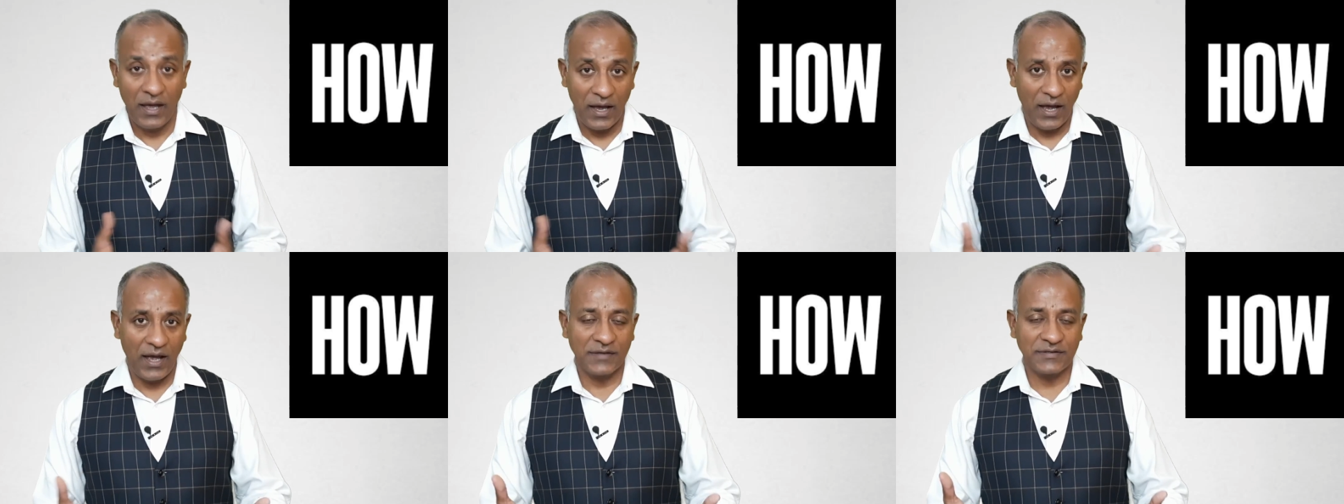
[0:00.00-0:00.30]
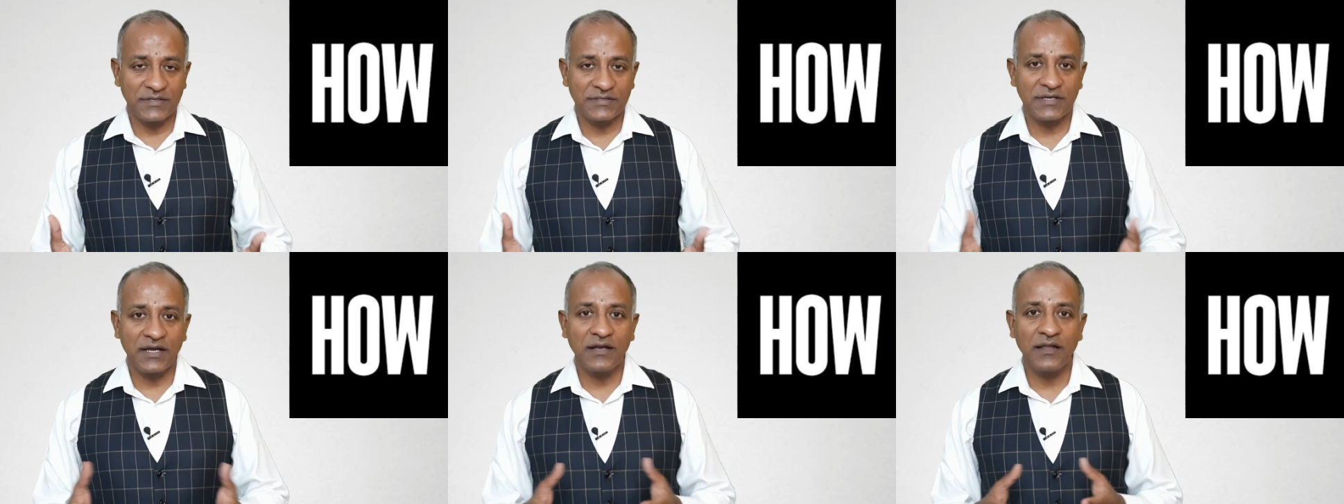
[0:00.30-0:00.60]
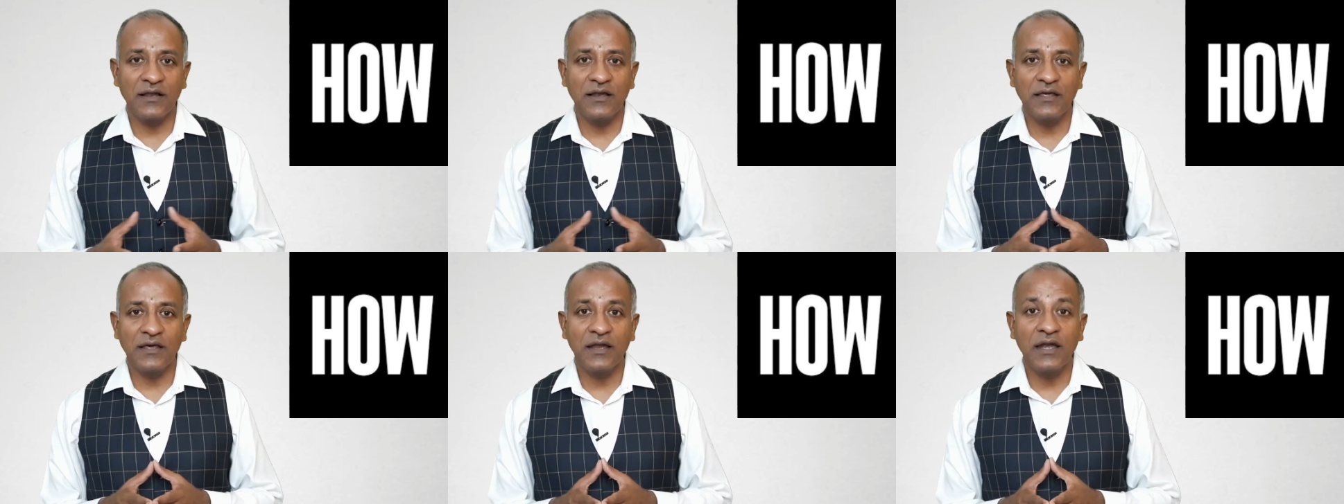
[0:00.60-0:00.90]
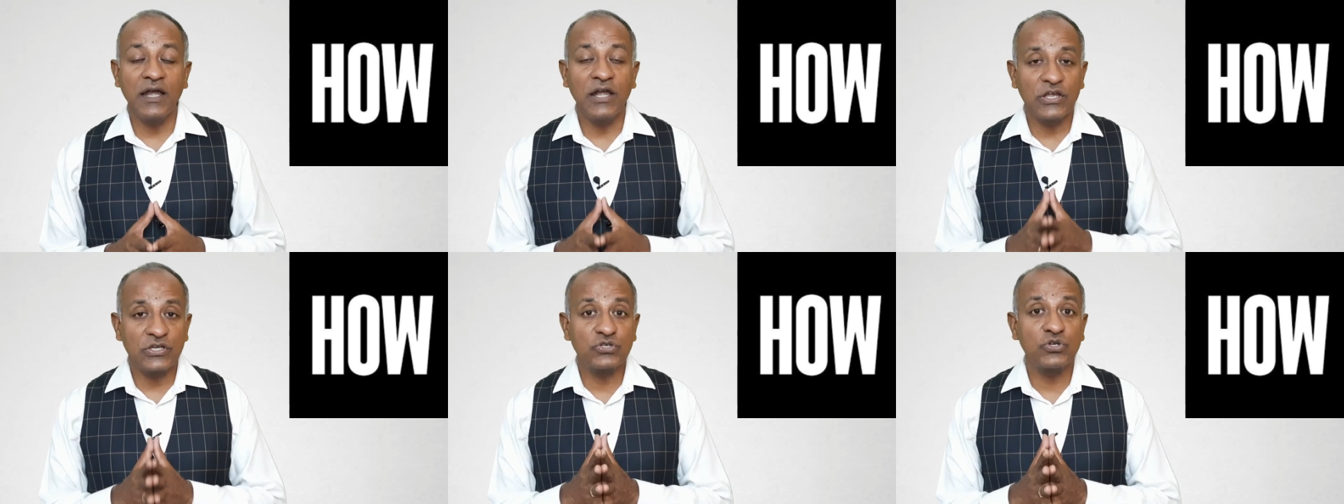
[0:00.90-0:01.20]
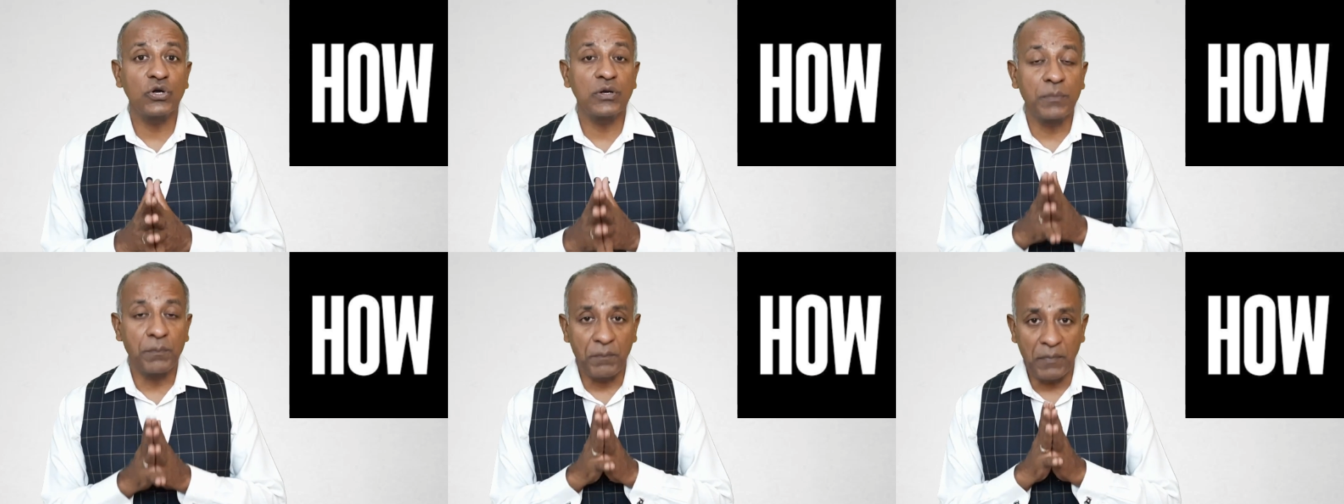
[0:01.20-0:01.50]
As I said earlier, it is
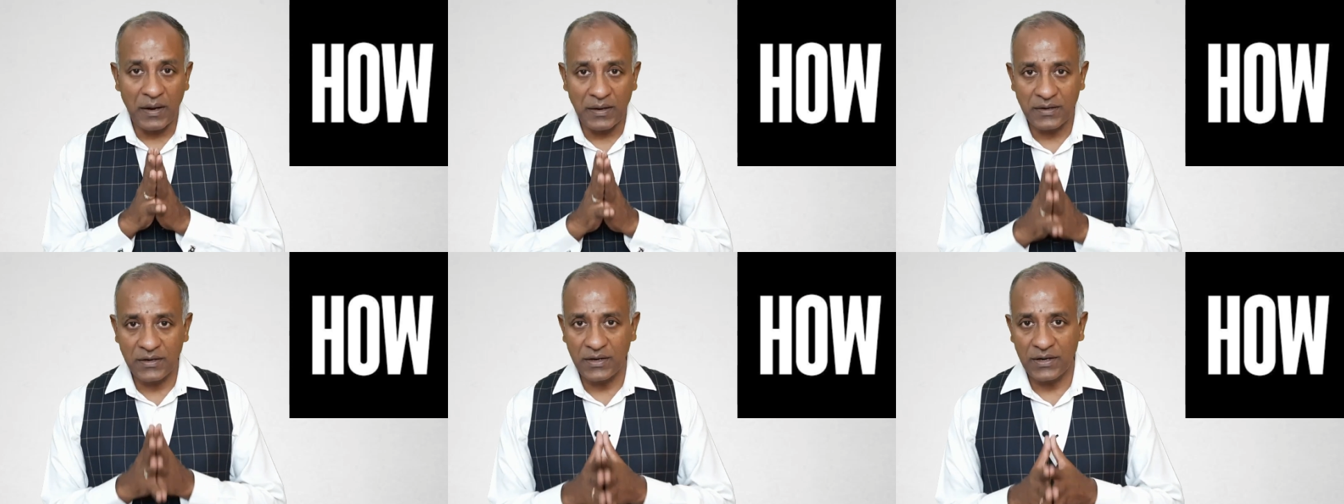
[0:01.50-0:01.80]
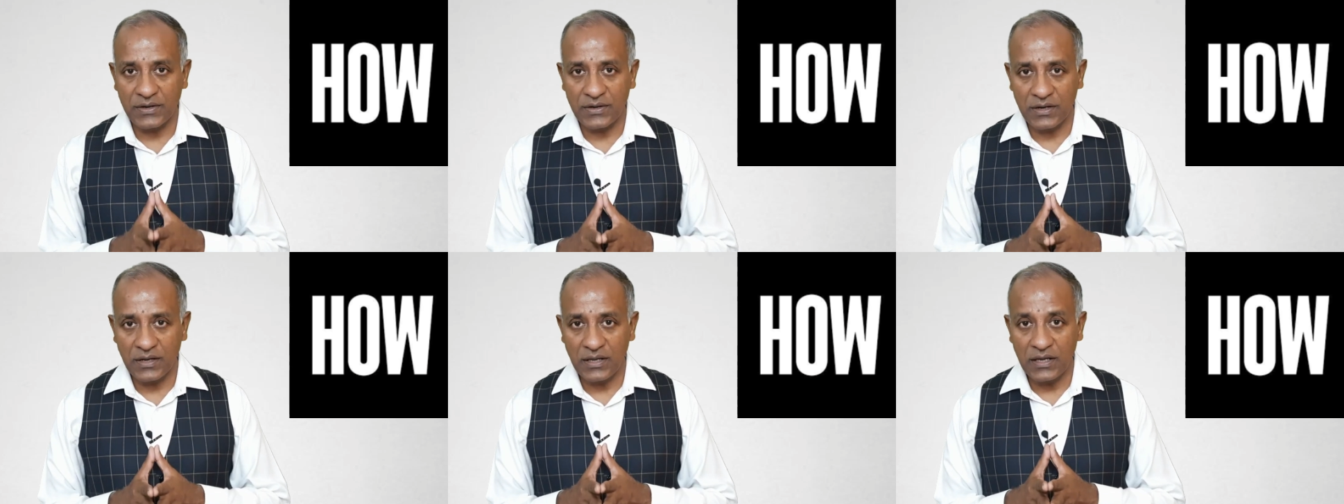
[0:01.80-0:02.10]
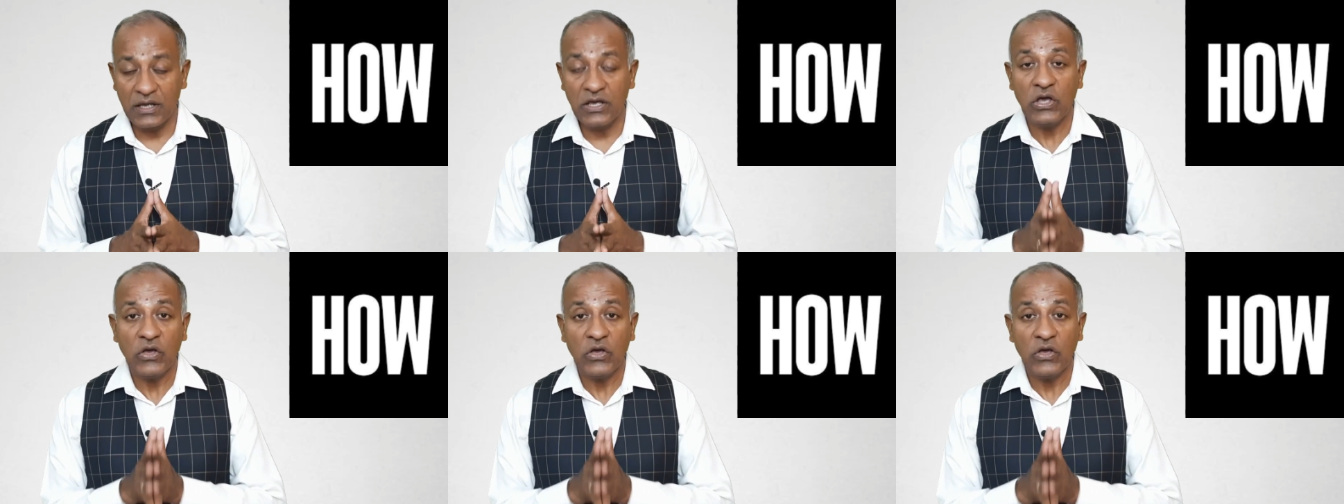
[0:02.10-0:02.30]
not mandatory.